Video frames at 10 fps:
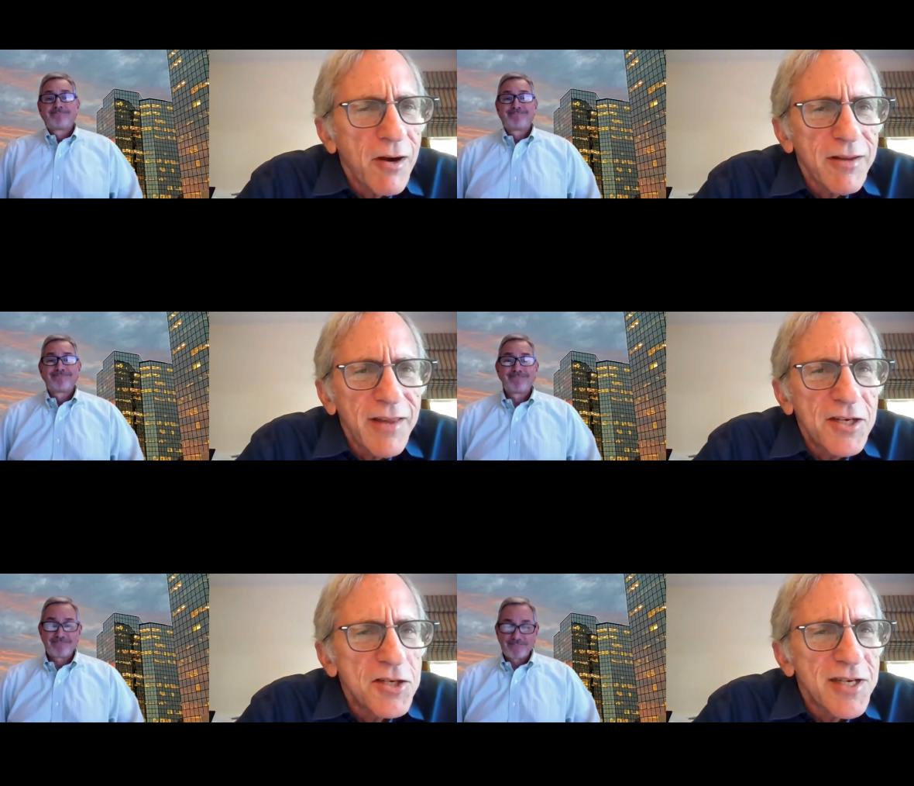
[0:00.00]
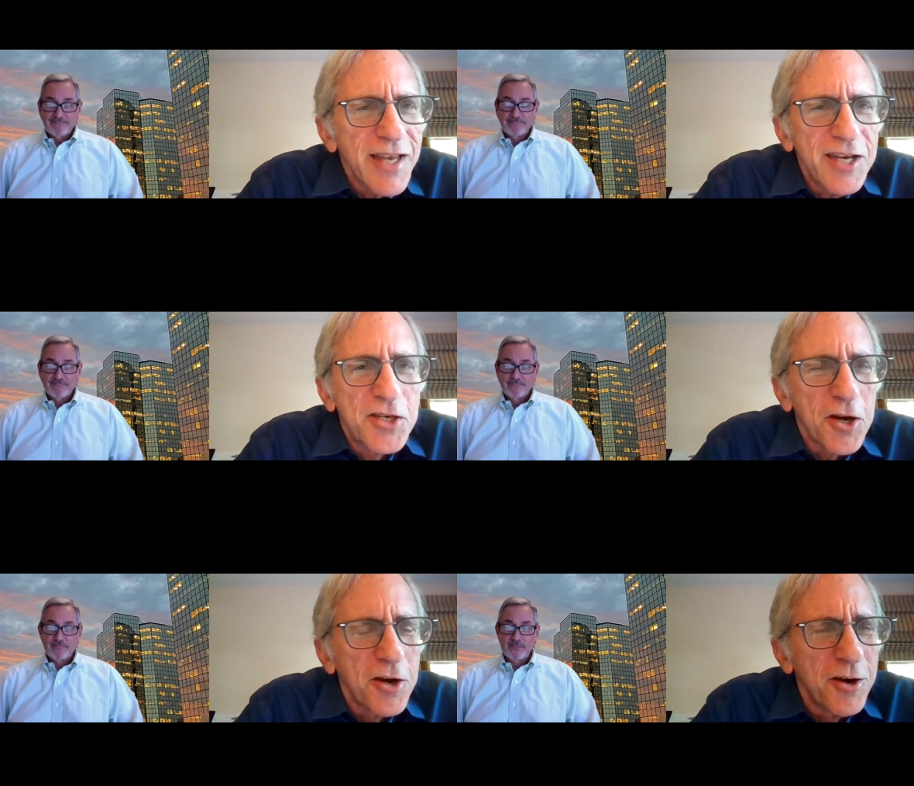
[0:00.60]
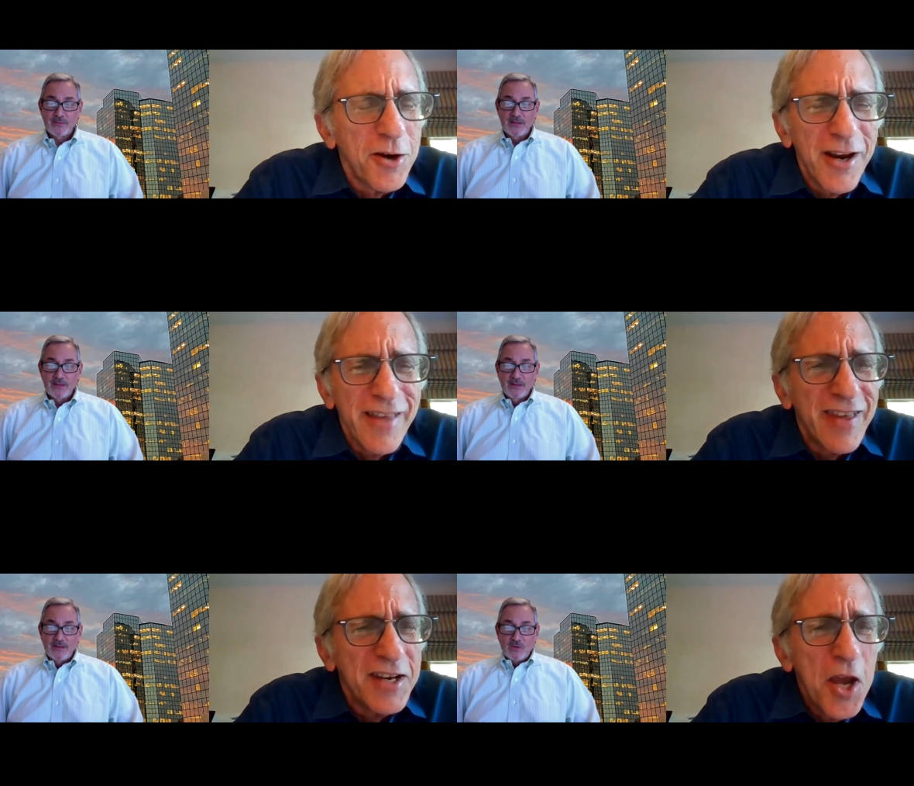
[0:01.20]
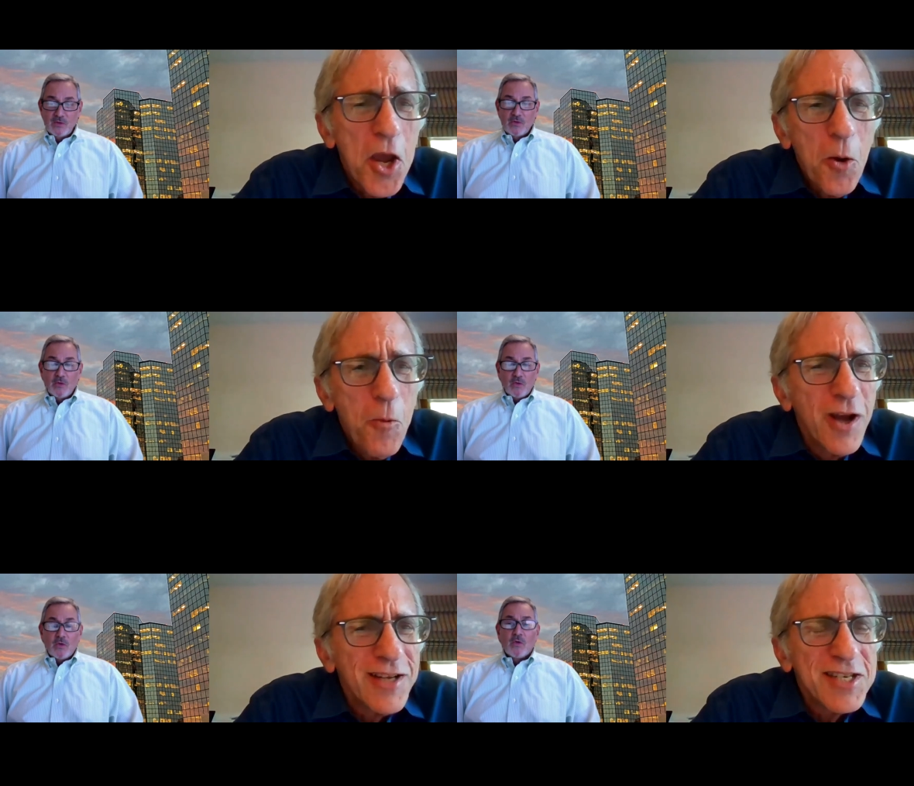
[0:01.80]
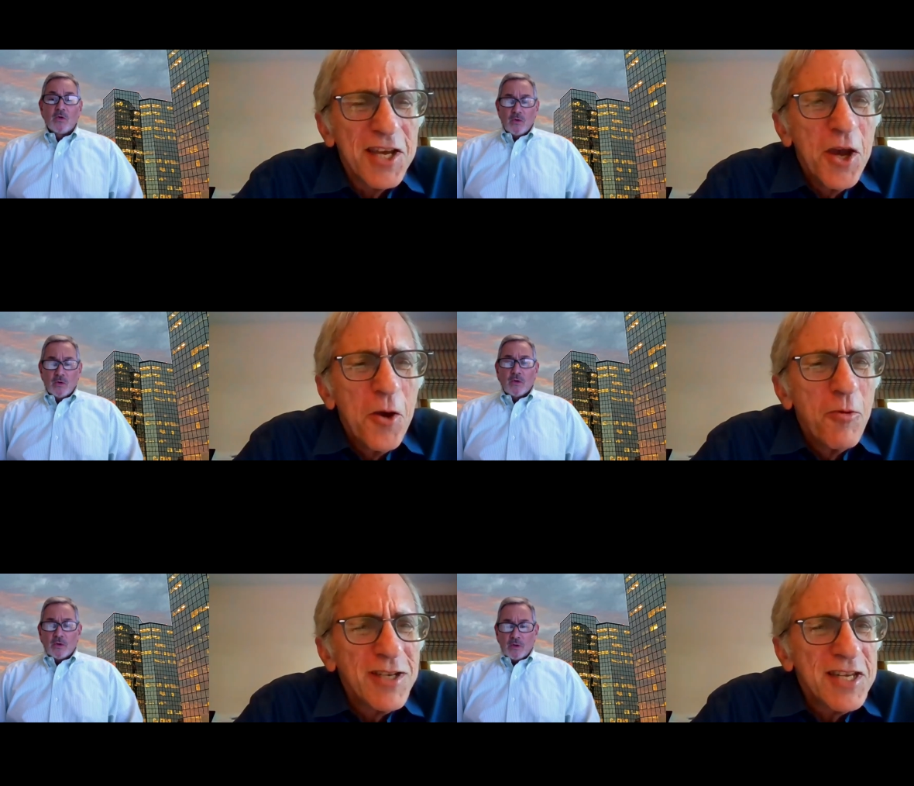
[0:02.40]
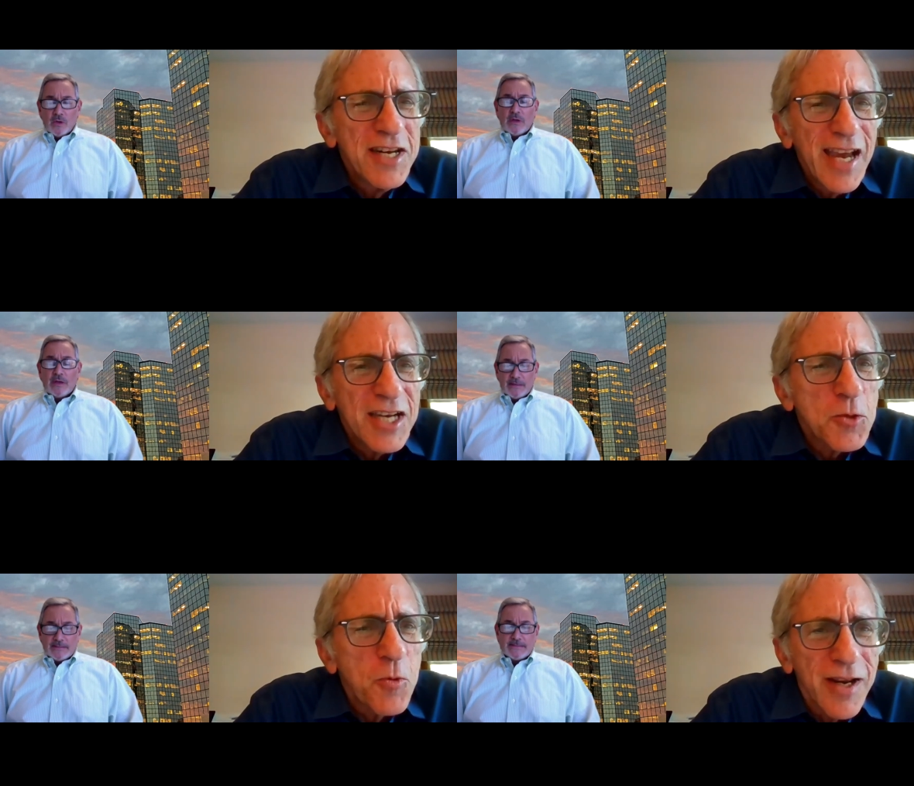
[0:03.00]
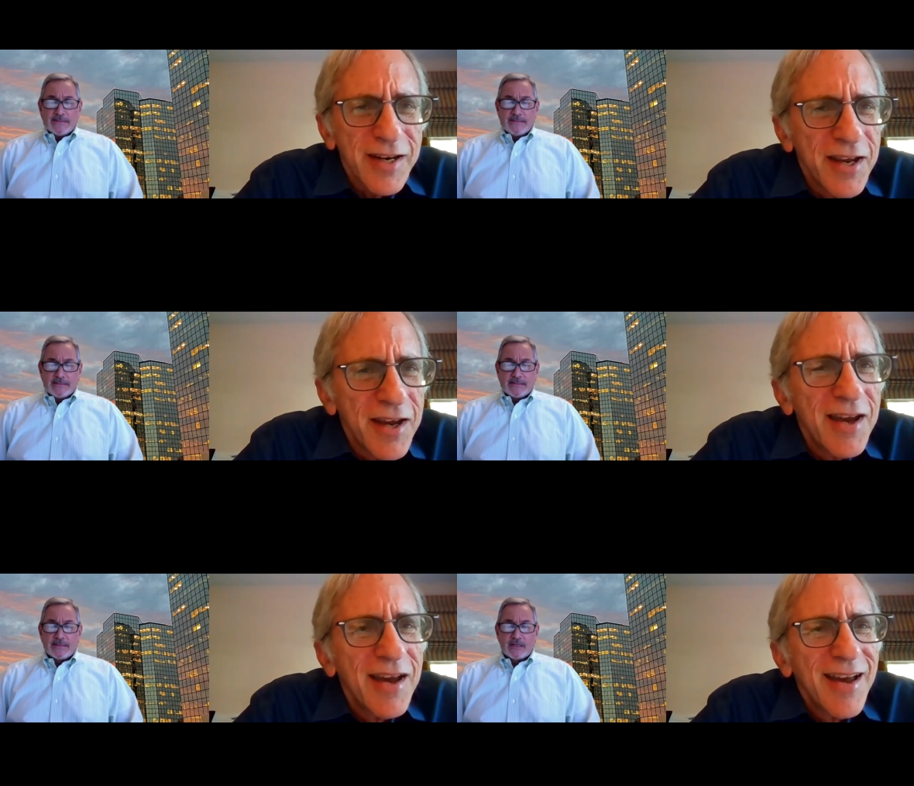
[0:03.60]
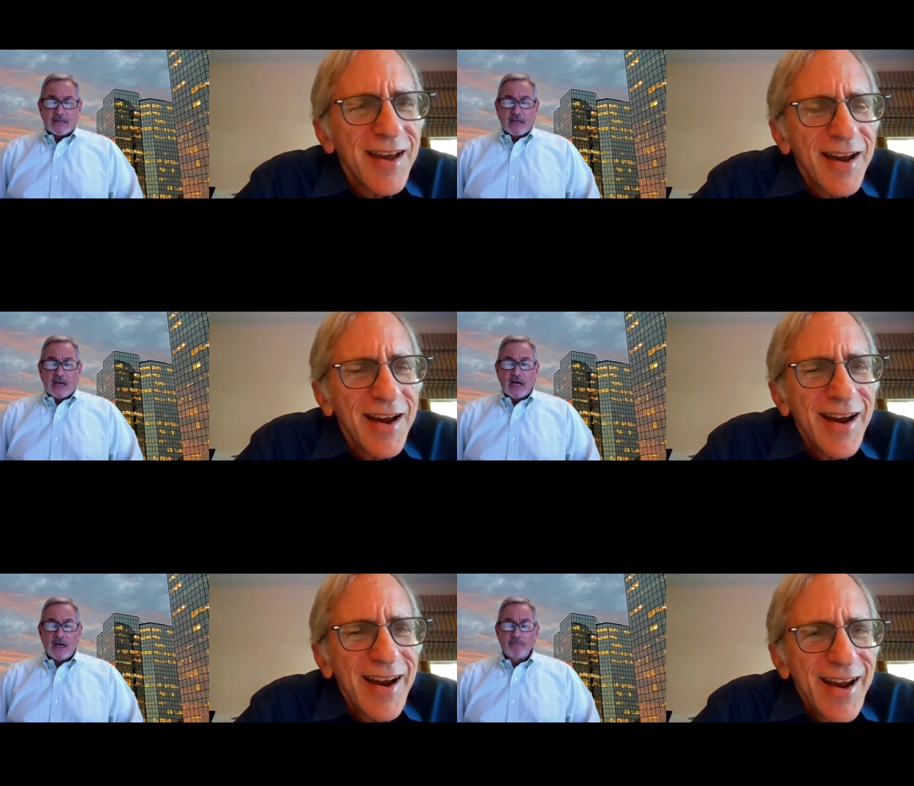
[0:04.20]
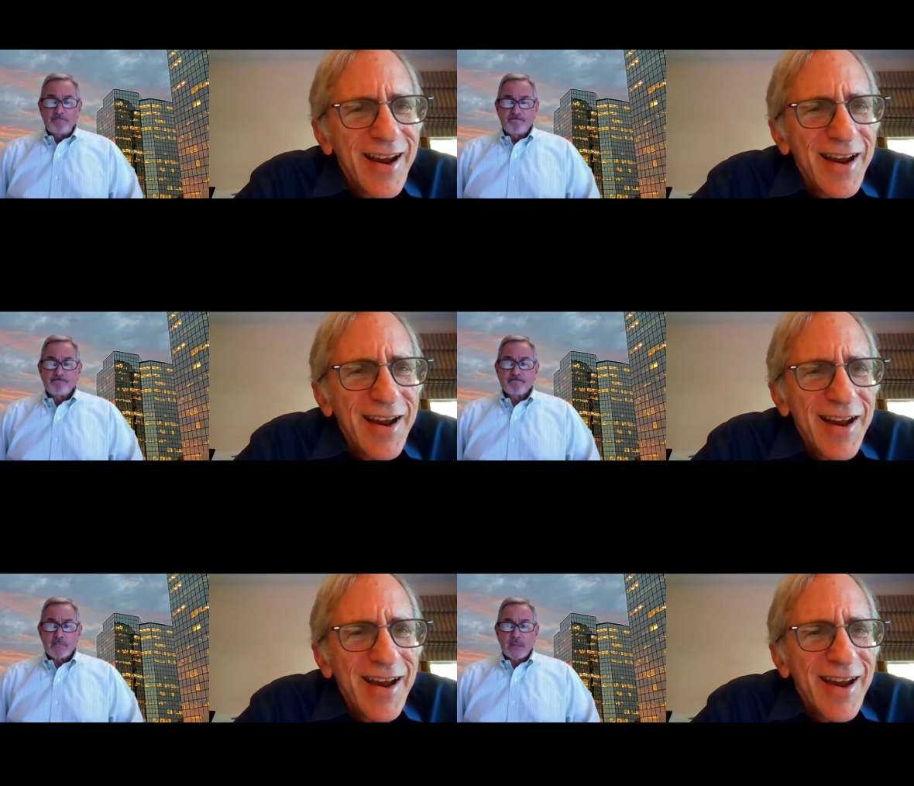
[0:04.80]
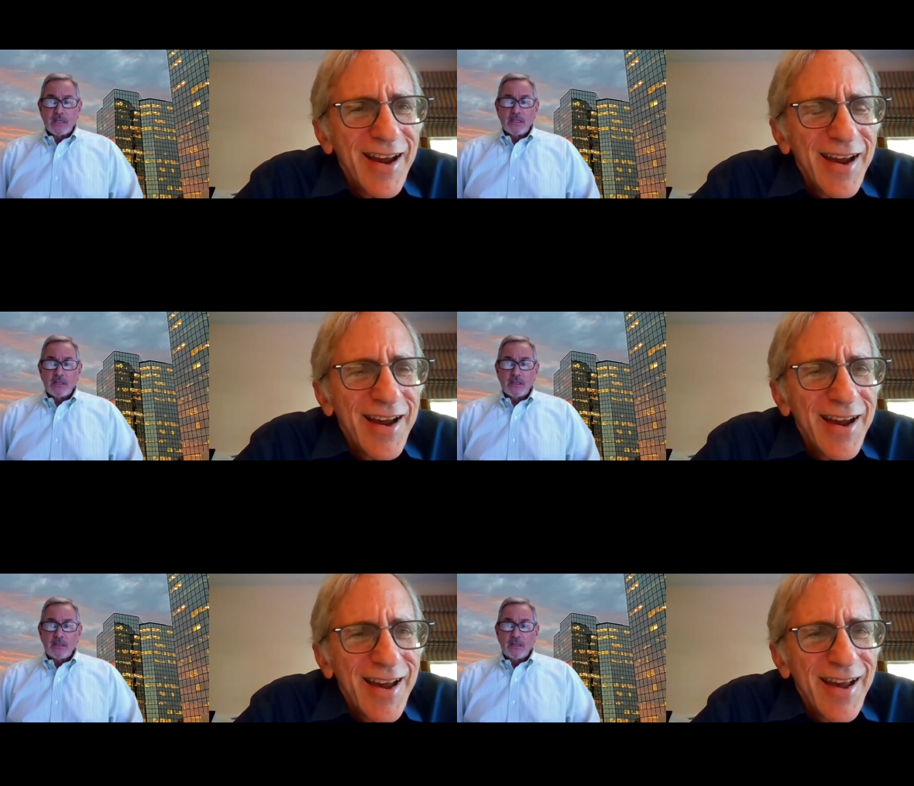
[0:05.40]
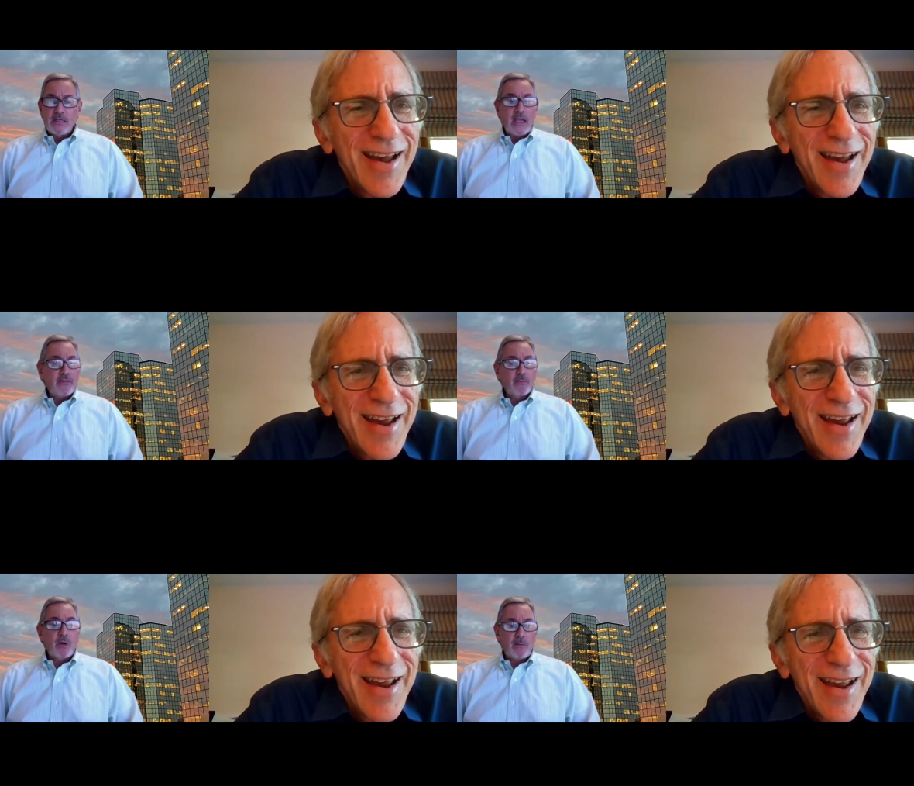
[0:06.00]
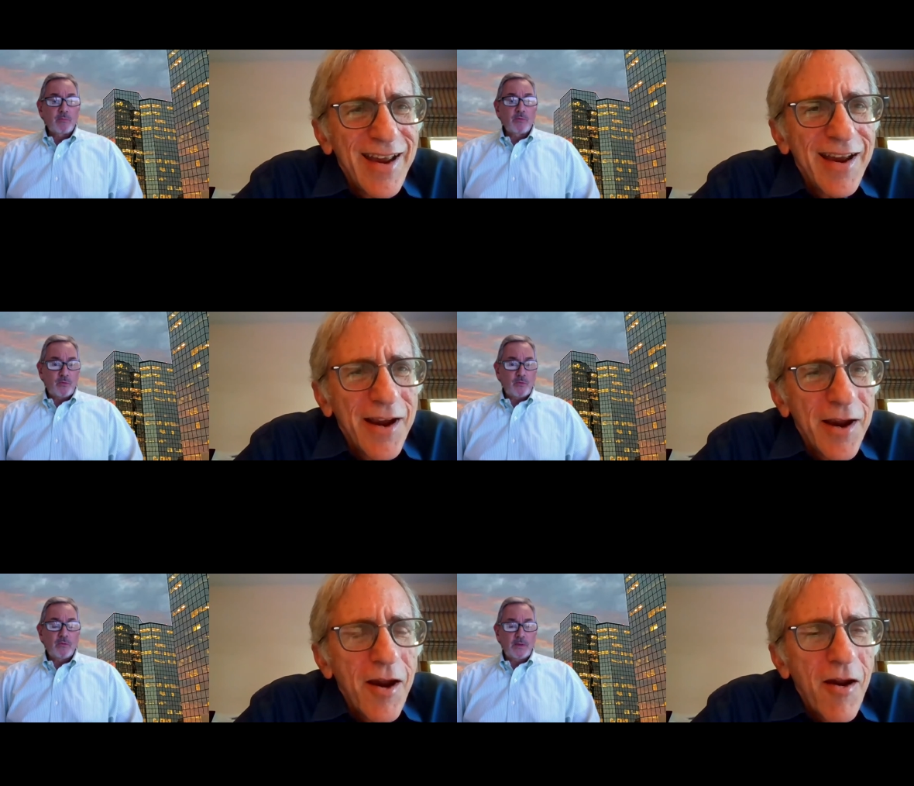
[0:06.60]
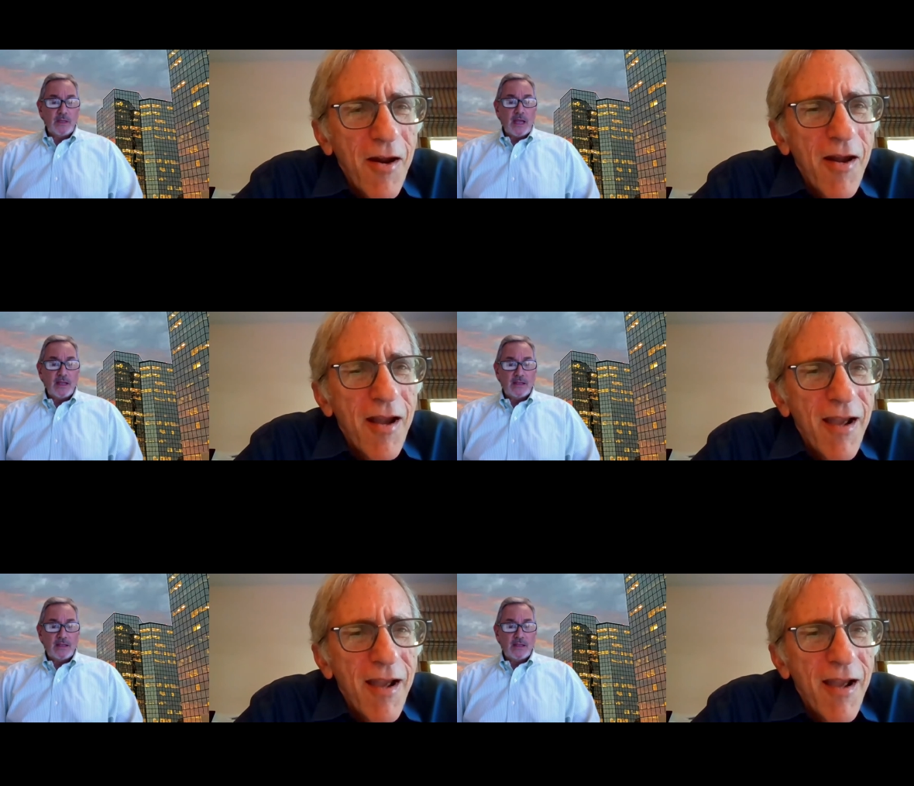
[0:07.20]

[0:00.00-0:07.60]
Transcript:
Speaker 1: our legislature? that what's the, what's the next
Speaker 2: one? Um, yeah, there probably will be. I